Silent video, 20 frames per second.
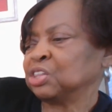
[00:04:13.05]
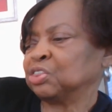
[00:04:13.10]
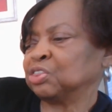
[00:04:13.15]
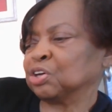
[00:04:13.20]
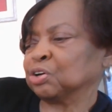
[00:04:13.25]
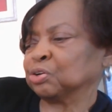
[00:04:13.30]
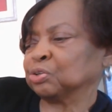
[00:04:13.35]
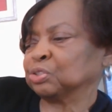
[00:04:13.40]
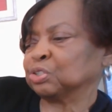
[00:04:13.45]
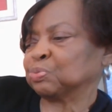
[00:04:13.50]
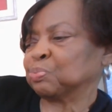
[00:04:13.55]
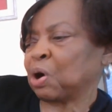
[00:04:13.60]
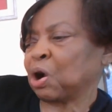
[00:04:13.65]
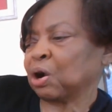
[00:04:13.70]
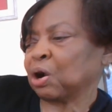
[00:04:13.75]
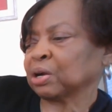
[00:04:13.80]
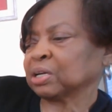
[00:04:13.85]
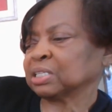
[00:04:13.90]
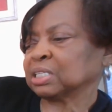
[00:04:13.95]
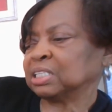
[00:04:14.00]
Those
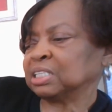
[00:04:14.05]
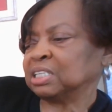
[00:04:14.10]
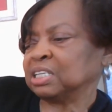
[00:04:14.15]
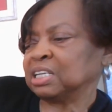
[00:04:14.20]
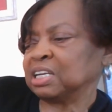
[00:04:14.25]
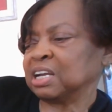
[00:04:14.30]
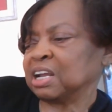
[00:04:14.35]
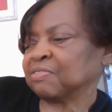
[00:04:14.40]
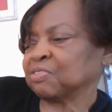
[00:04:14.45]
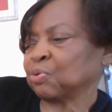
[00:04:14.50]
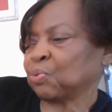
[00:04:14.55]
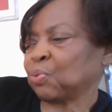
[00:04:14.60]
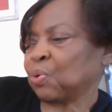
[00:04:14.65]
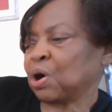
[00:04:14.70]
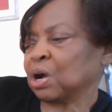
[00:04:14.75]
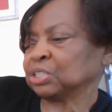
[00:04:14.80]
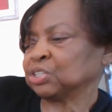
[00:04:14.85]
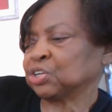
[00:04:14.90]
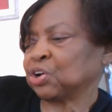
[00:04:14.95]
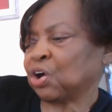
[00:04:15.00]
marks never
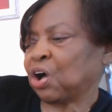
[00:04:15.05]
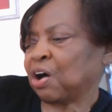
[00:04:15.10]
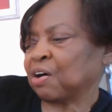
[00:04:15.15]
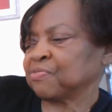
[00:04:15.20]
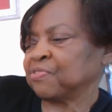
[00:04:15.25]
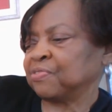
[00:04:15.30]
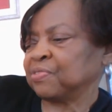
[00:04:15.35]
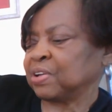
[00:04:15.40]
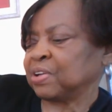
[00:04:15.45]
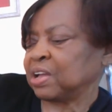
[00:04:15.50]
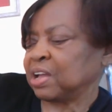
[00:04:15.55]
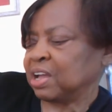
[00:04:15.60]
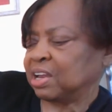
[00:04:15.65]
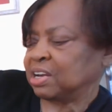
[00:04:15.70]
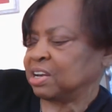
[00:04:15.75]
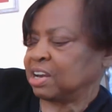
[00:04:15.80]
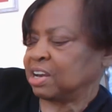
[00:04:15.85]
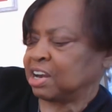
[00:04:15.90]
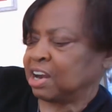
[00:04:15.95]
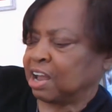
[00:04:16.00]
wash off
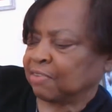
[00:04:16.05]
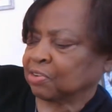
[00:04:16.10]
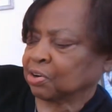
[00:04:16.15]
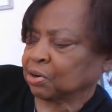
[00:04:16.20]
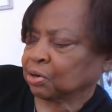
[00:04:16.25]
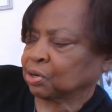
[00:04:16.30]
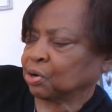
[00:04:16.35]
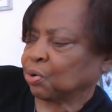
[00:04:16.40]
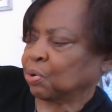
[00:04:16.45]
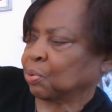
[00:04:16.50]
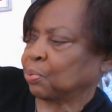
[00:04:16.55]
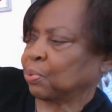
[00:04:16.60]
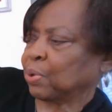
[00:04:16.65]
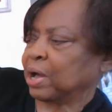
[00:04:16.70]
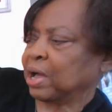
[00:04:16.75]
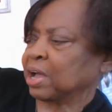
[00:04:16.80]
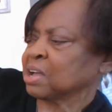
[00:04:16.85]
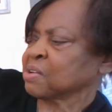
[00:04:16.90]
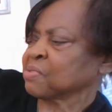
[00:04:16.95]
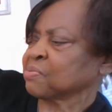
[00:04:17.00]
and never go
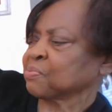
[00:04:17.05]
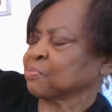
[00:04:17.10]
away.